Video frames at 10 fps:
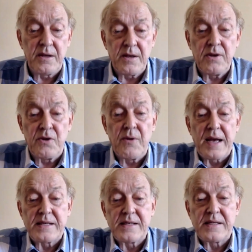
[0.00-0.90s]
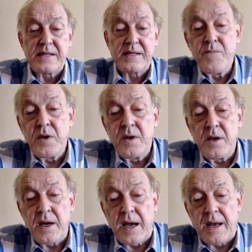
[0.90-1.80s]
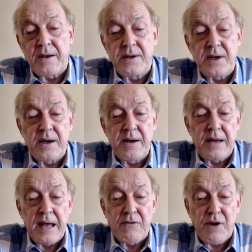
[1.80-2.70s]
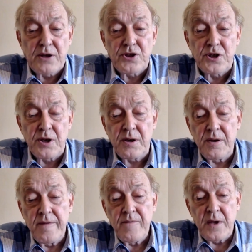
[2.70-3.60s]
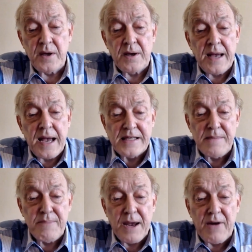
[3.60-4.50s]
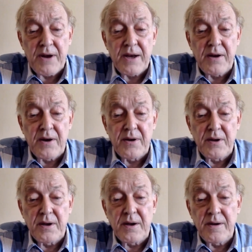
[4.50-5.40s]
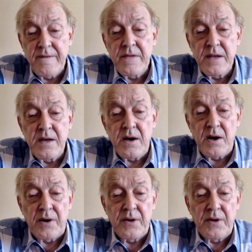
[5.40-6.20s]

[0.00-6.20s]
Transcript: US and Russia has a bearing on the